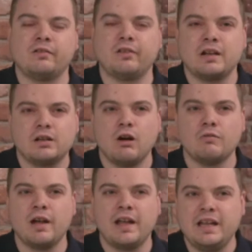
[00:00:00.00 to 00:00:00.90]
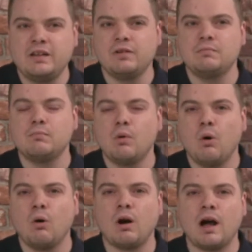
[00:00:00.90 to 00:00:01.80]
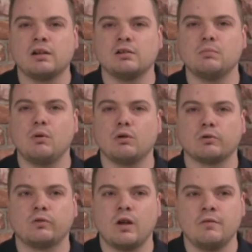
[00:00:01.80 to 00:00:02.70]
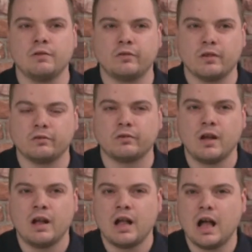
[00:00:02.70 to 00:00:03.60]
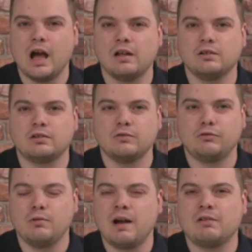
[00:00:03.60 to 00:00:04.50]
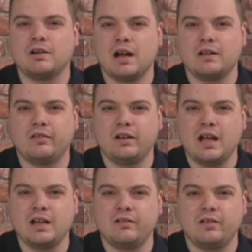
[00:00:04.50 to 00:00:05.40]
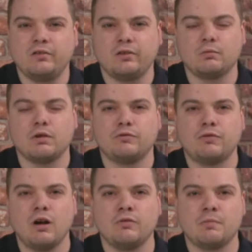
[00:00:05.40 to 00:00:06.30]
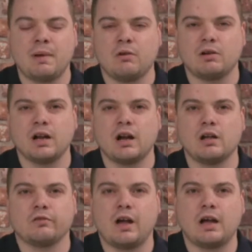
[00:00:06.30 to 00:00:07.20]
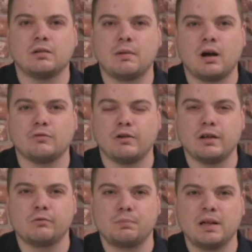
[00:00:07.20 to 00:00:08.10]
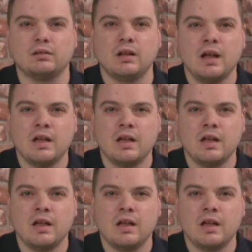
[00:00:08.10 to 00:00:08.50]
to take over even more and more services. And throughout the 1980s, there were further power cars and Mark IIIs built